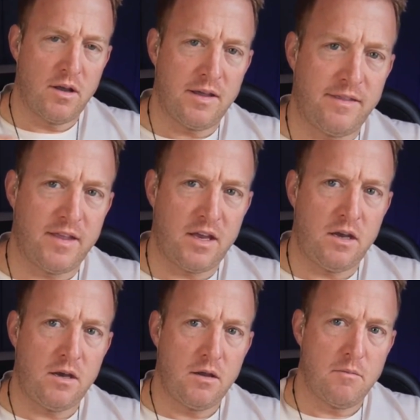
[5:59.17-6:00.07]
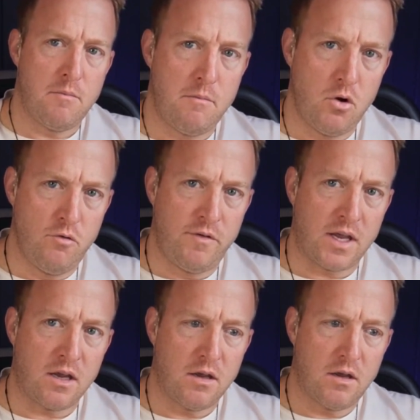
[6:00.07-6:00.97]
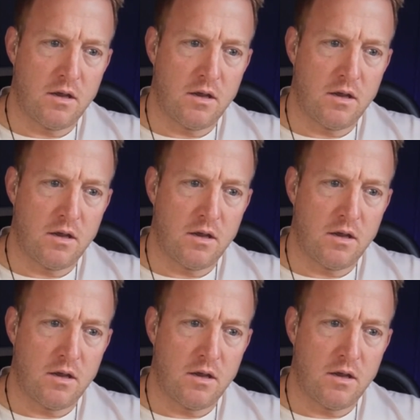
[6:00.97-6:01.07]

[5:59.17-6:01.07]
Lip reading: and then moving,